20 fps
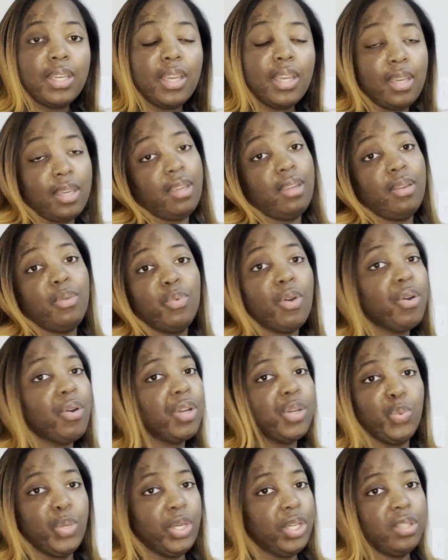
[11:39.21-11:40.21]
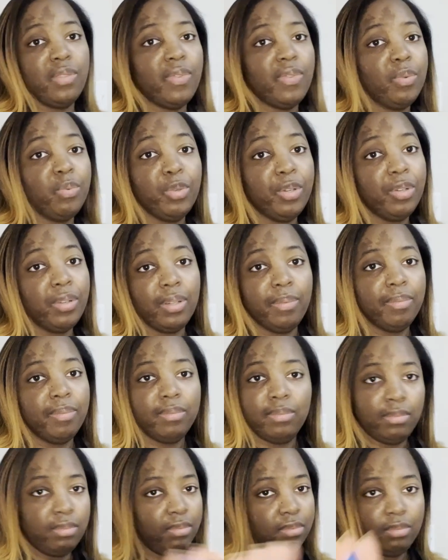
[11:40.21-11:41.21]
Again, we're already a week into February,
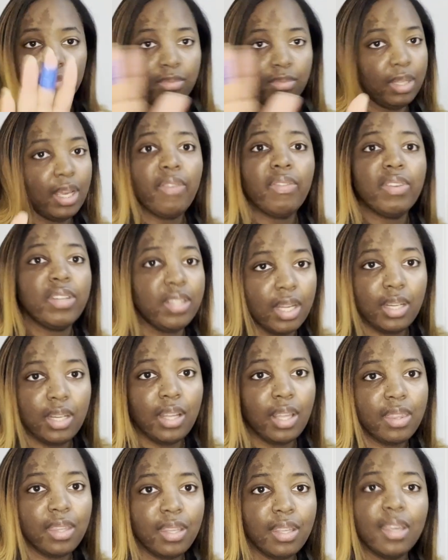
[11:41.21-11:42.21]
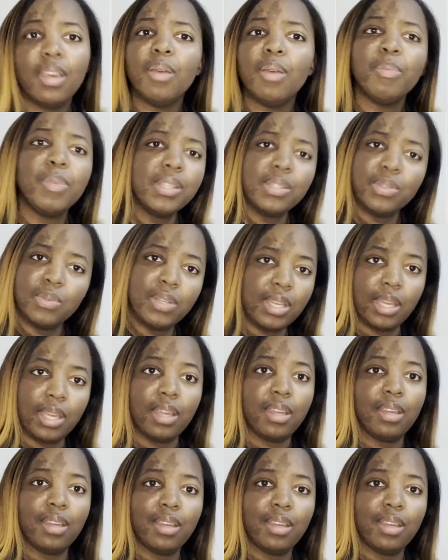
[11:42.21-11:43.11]
haven't done nothing, but that's okay.